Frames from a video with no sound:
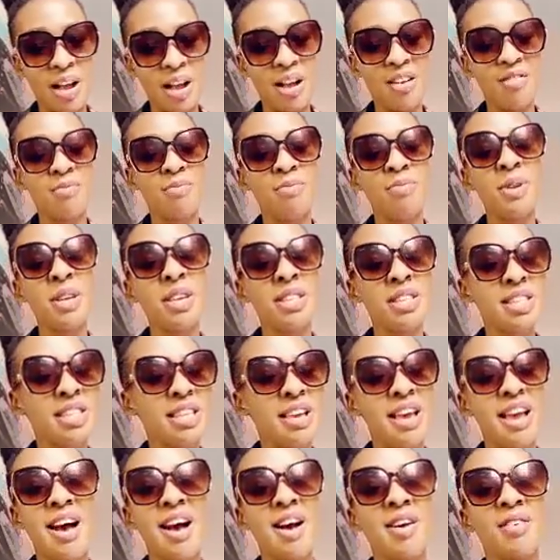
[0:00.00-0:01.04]
I've been
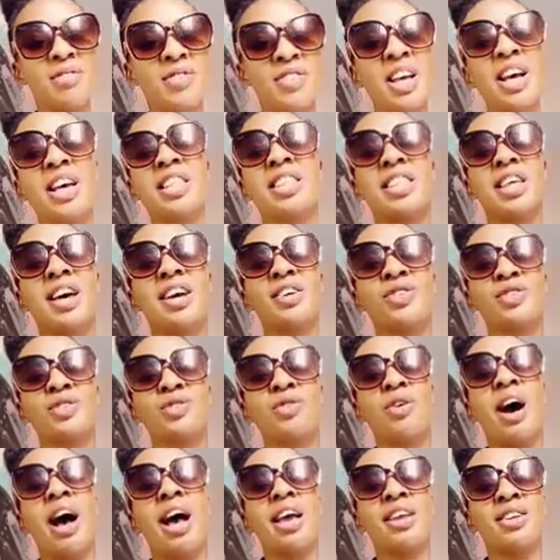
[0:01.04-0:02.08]
there. I've done that.
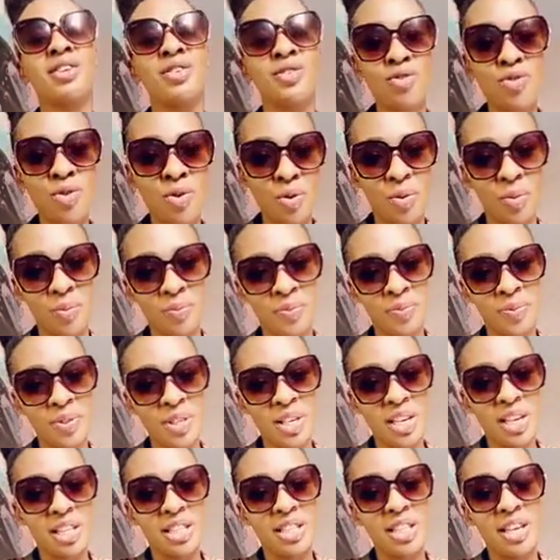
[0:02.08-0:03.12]
So I know
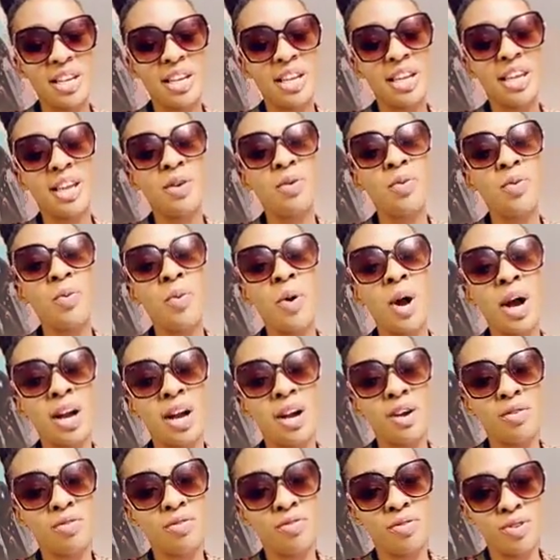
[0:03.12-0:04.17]
that it can work
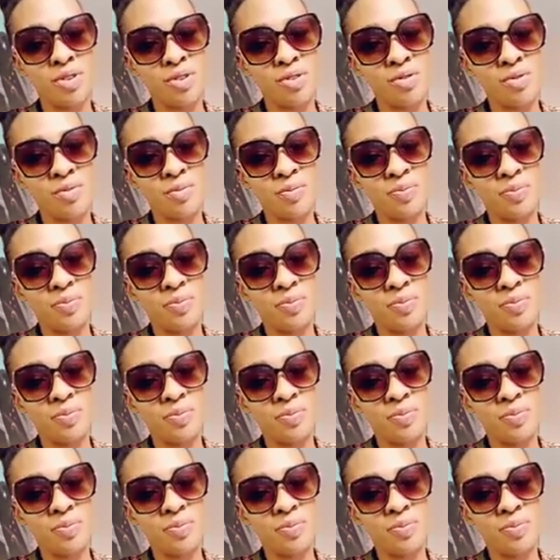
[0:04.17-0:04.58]
out for you.